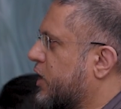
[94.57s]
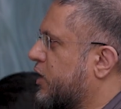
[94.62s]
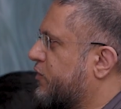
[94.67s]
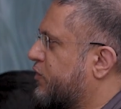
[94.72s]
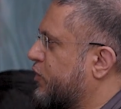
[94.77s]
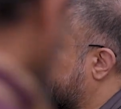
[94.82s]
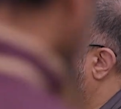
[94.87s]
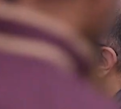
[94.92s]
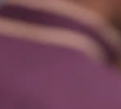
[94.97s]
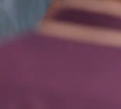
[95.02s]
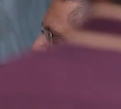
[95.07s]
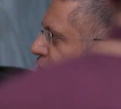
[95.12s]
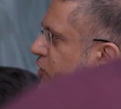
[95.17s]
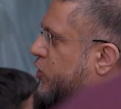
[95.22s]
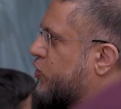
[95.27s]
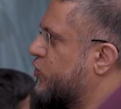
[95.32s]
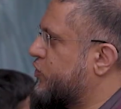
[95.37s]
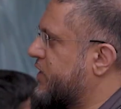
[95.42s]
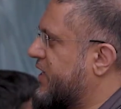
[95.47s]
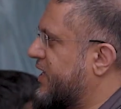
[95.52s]
If you cross the
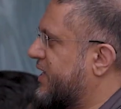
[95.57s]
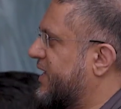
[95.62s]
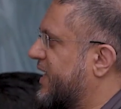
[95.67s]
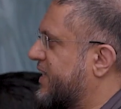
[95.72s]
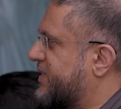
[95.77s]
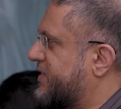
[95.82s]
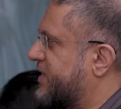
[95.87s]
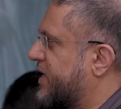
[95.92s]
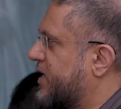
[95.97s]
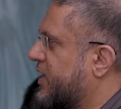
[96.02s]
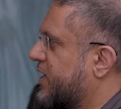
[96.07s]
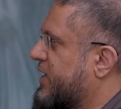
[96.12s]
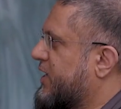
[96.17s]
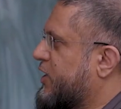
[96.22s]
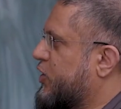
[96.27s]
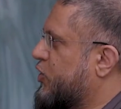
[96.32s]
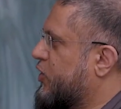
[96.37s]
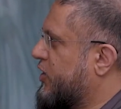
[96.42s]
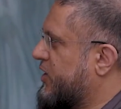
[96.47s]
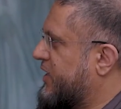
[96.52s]
road in Leicester,
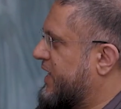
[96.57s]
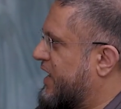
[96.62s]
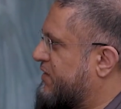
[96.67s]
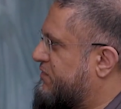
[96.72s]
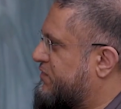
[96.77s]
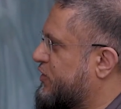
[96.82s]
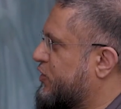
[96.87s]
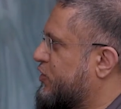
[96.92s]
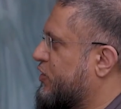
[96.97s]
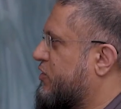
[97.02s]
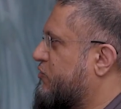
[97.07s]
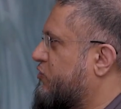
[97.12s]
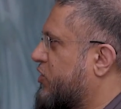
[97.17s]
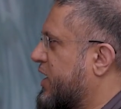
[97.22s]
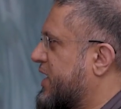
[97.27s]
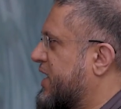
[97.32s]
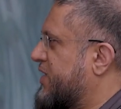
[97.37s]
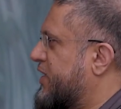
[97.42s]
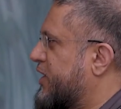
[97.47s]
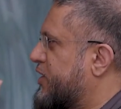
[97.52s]
you look left, you look
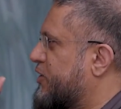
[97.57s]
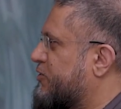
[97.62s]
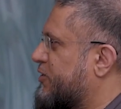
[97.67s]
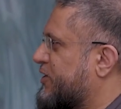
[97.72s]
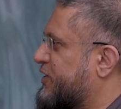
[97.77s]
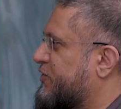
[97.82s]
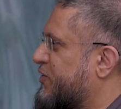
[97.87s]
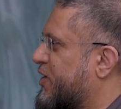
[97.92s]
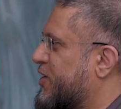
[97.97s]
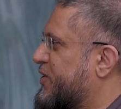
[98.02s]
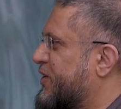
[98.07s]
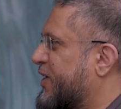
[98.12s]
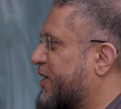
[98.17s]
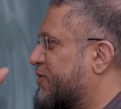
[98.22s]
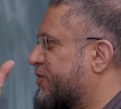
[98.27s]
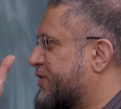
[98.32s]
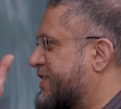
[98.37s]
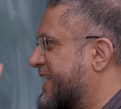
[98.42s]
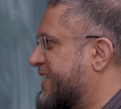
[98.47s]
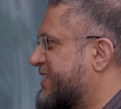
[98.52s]
right, and then you cross the road. You
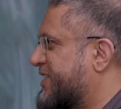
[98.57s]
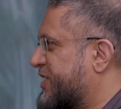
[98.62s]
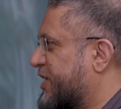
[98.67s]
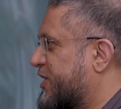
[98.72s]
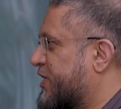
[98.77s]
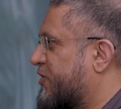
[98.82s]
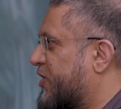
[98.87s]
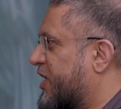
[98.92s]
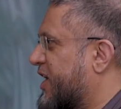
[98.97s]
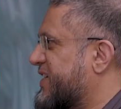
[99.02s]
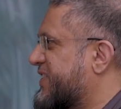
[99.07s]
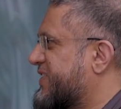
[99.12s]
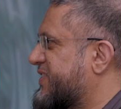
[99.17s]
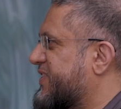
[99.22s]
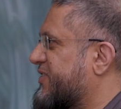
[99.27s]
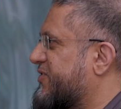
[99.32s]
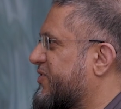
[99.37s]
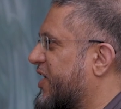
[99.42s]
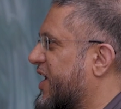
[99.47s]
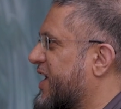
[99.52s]
don't tend to shut your
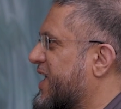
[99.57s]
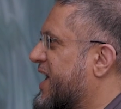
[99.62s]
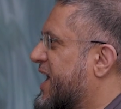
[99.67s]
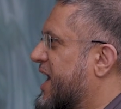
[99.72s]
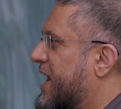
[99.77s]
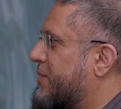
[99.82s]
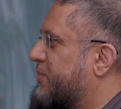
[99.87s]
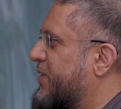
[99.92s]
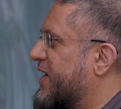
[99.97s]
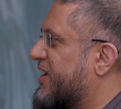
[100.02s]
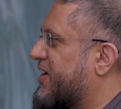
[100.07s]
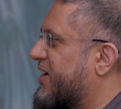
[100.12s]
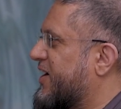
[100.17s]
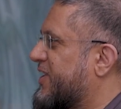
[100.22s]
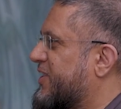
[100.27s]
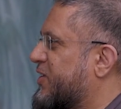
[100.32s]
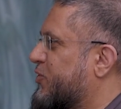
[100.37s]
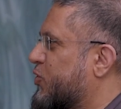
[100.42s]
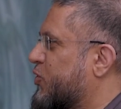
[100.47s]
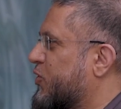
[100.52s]
eyes, right? A bit
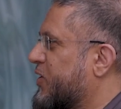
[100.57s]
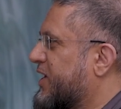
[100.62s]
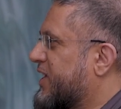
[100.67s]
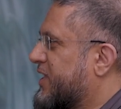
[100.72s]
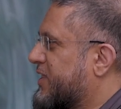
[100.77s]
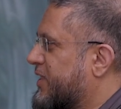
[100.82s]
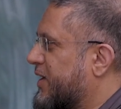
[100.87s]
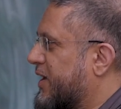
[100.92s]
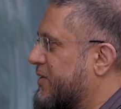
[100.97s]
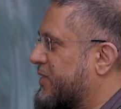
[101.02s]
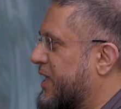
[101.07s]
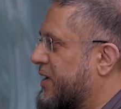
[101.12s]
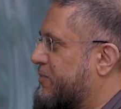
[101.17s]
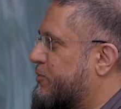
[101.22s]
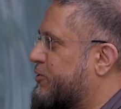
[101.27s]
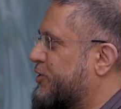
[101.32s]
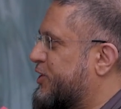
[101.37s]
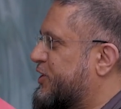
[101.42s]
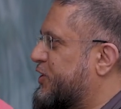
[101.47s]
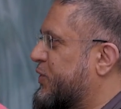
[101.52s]
like they
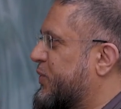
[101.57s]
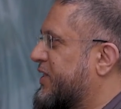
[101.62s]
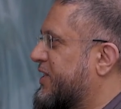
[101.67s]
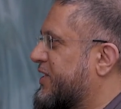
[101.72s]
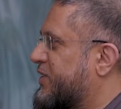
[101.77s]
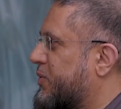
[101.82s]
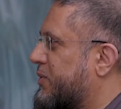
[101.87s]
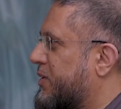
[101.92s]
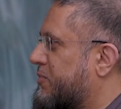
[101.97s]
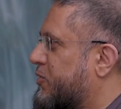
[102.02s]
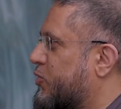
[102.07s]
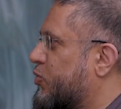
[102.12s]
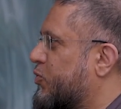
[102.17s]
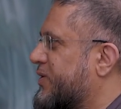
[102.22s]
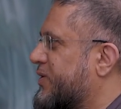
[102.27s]
pushed you in the swimming pool.